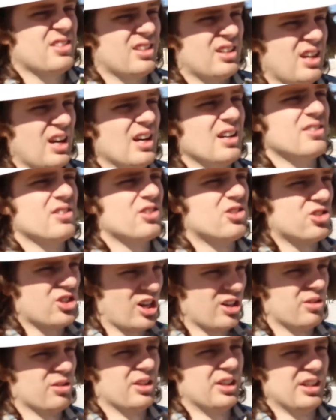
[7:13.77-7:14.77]
the case, it's
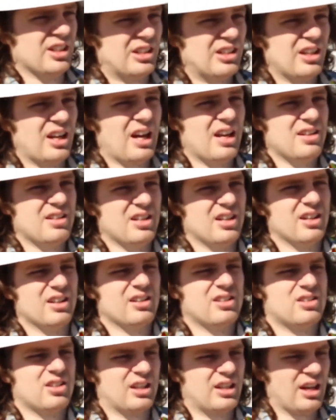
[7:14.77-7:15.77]
generally a good idea
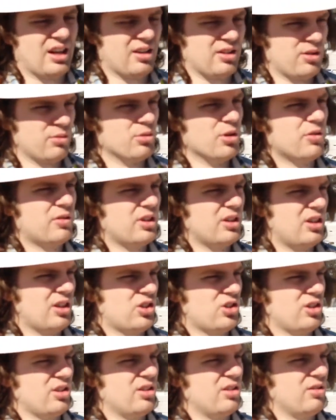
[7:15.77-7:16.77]
to get the roof
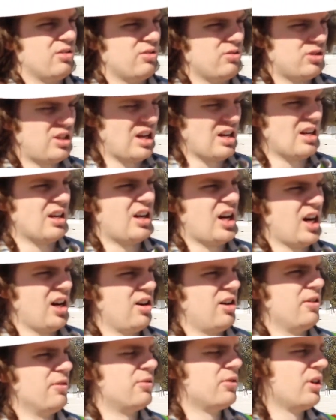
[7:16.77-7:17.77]
condition taken
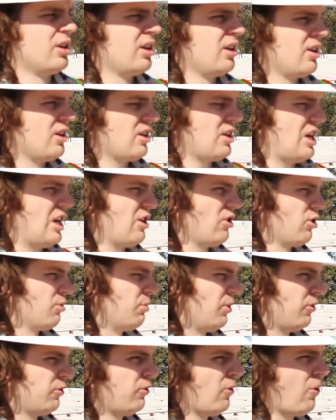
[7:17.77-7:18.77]
care of either
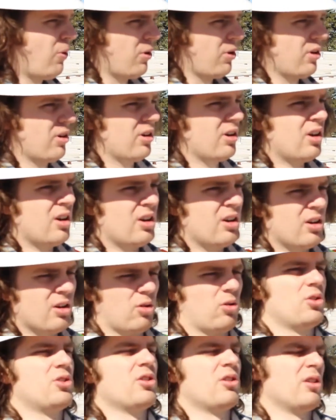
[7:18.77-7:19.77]
before
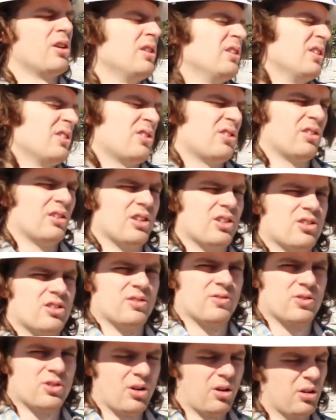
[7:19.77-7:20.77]
or during the installation
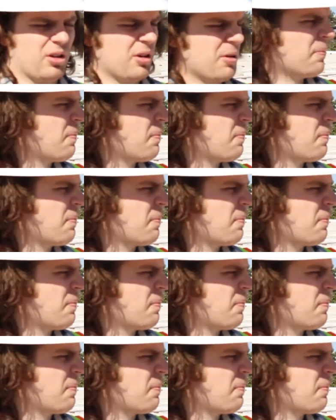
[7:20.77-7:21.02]
of solar.